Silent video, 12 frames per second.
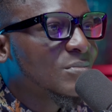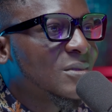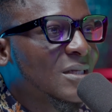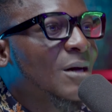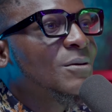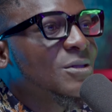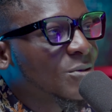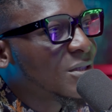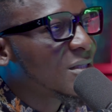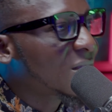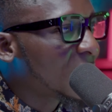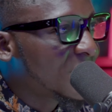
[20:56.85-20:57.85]
Now he don't
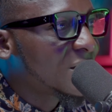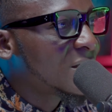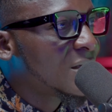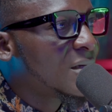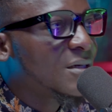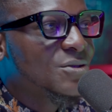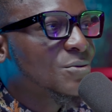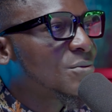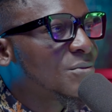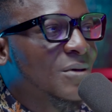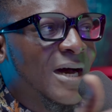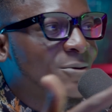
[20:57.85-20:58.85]
do Saudi.
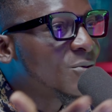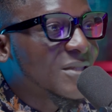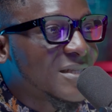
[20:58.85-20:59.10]
So I don't